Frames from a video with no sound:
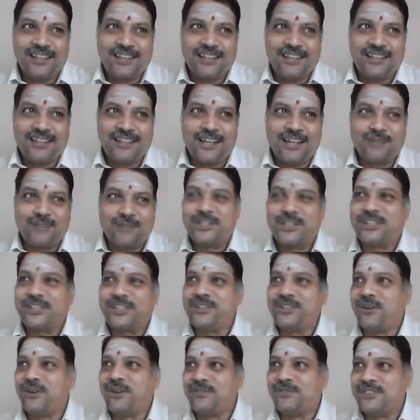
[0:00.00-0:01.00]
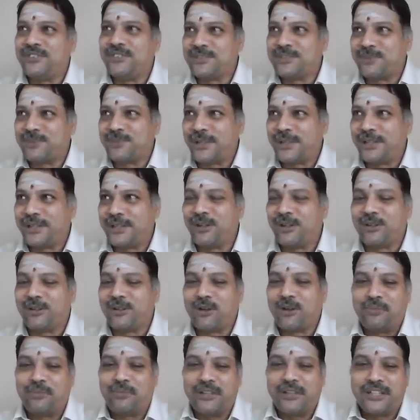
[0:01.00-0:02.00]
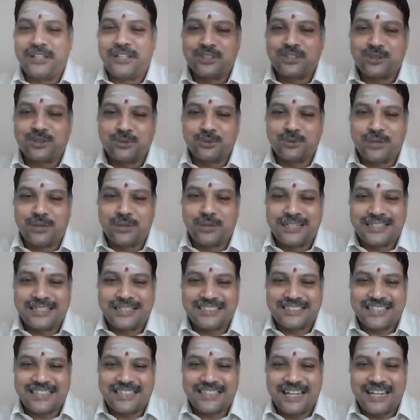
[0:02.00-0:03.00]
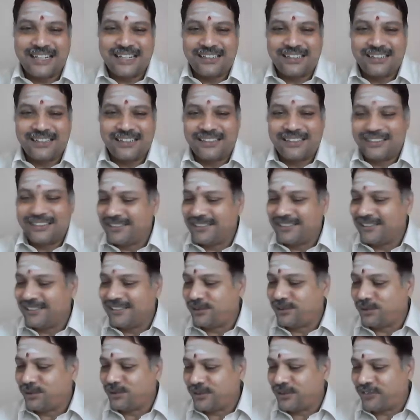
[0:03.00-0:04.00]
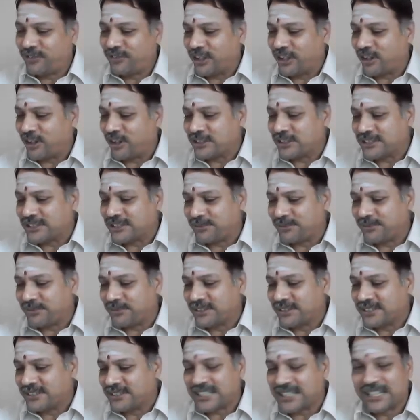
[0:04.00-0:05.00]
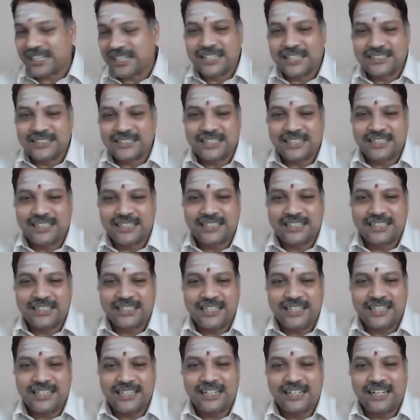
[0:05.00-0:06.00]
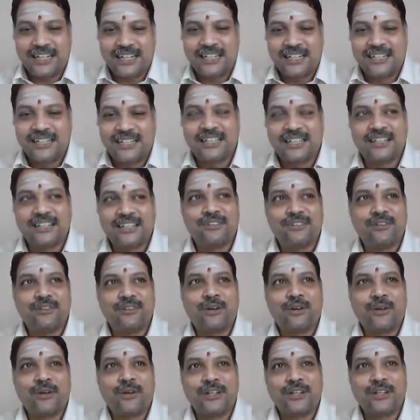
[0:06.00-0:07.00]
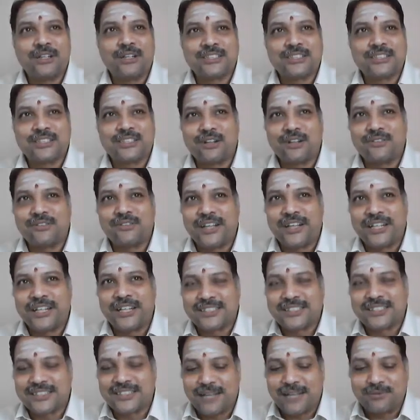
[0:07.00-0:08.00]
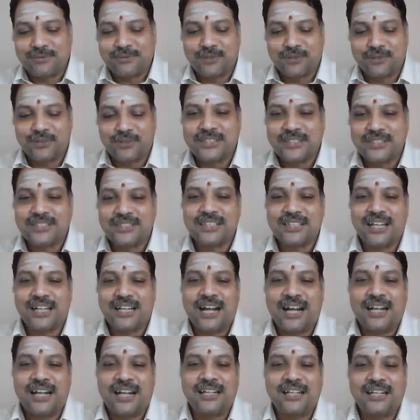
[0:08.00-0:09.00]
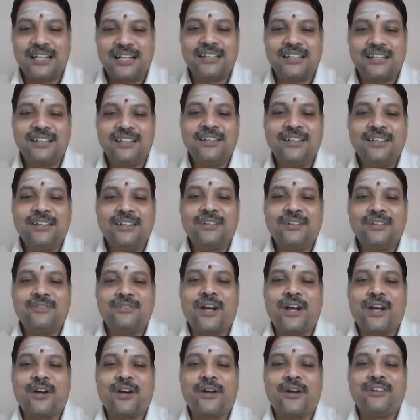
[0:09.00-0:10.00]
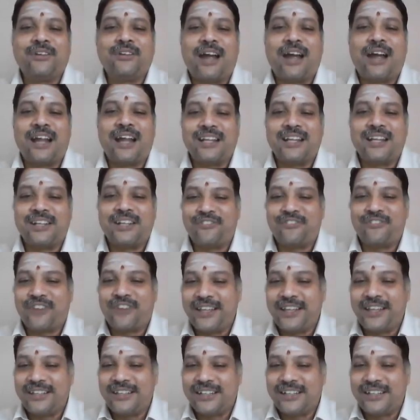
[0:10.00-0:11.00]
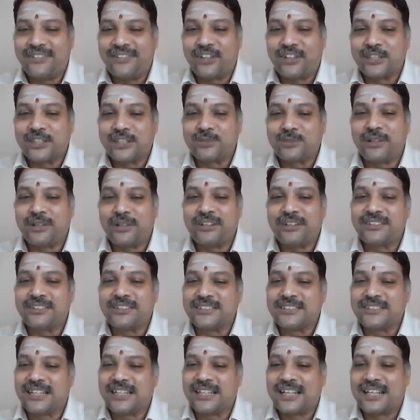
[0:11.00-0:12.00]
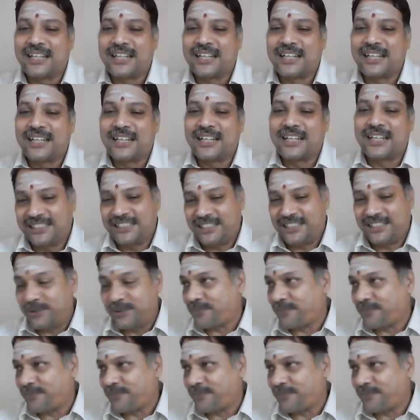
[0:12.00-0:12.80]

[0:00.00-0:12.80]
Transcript: The objective of this particular topic is to understand two different concepts, risk and uncertainty, and we are going to list out various types of risk, and we are going to identify the difference between risk and uncertainty.